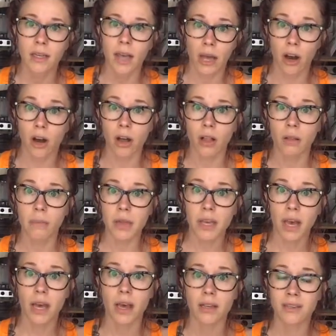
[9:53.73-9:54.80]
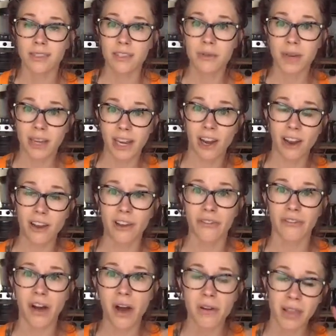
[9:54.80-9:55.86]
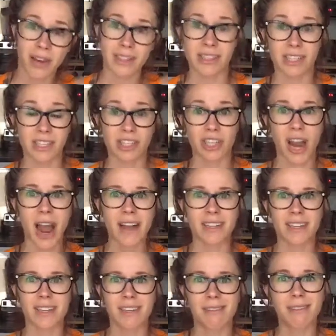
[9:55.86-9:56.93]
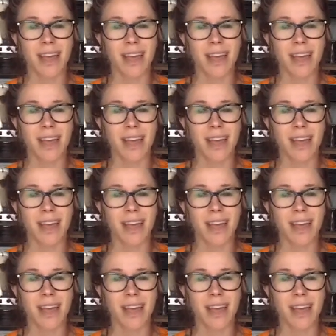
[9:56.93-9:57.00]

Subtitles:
at all because you can hear your phone and it's distracting you.